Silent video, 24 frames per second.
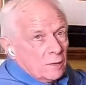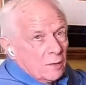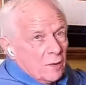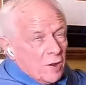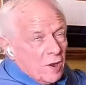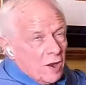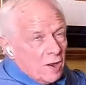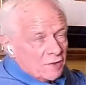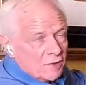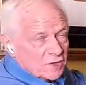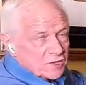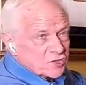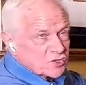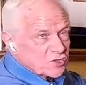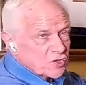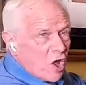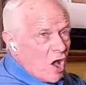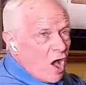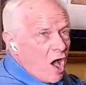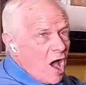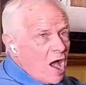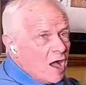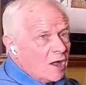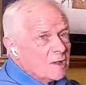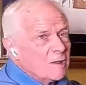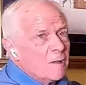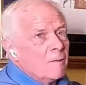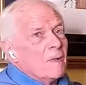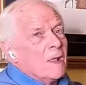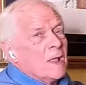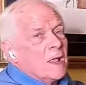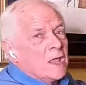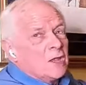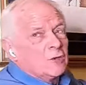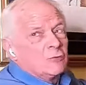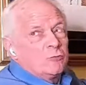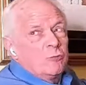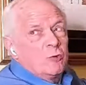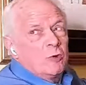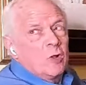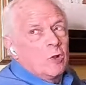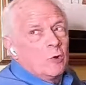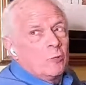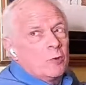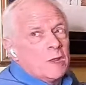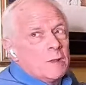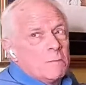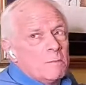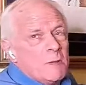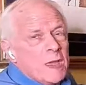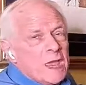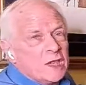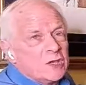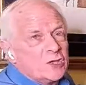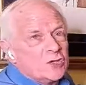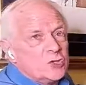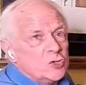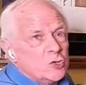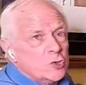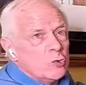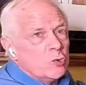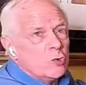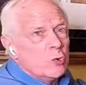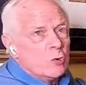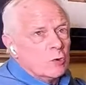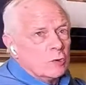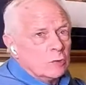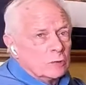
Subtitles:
Learn the song, it will remake you.